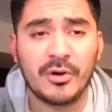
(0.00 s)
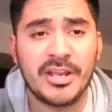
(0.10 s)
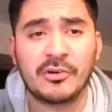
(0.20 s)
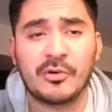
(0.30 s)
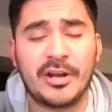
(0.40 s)
you
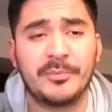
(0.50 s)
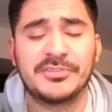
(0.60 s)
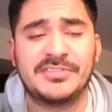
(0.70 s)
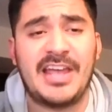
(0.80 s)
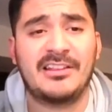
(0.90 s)
know, an
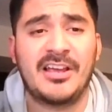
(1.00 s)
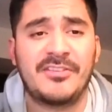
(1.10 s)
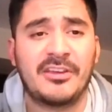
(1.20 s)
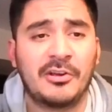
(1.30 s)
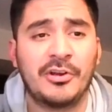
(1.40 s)
incredible stat
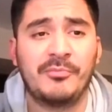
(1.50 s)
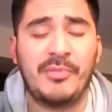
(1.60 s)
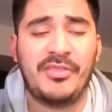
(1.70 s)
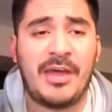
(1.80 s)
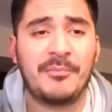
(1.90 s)
line that could
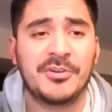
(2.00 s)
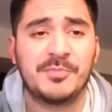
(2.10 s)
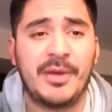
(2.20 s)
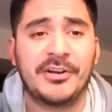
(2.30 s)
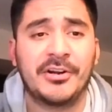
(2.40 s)
have been that
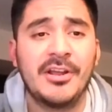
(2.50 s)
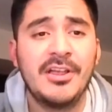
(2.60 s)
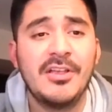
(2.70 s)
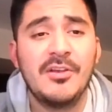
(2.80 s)
much better.